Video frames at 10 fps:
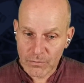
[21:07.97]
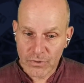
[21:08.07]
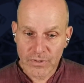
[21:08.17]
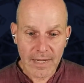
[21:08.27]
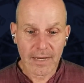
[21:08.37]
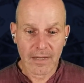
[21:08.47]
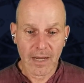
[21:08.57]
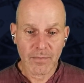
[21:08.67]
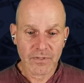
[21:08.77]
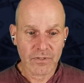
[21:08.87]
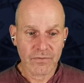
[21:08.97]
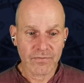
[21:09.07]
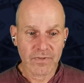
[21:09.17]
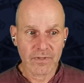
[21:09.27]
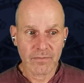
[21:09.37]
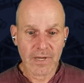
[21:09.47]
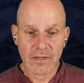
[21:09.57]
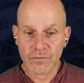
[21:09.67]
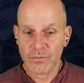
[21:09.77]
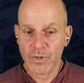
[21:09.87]
today, I mean, sort of
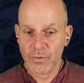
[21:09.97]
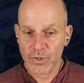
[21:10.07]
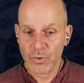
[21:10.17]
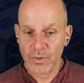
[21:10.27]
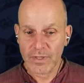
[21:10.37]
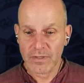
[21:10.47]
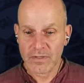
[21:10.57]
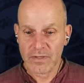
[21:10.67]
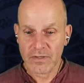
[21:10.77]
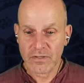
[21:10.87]
as we're recording this